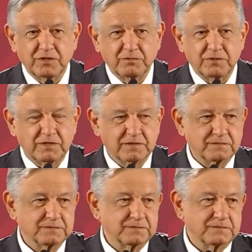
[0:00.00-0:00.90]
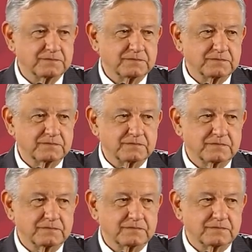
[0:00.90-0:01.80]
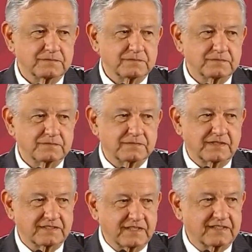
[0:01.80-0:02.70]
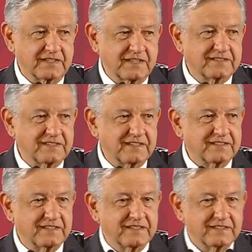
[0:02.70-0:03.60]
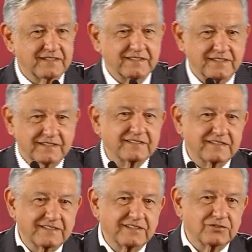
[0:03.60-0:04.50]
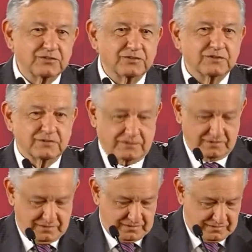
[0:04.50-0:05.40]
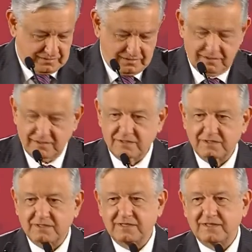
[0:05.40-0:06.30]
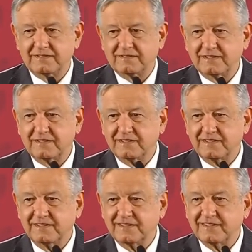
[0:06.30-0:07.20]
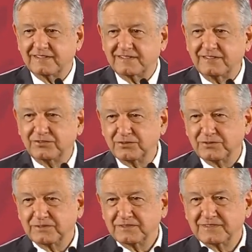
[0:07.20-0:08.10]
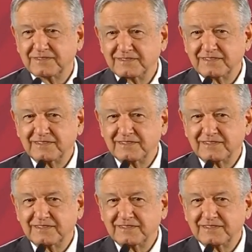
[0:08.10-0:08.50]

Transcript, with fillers: financial ceiling that's disposable, and the Secretary of Hacienda has, is doing this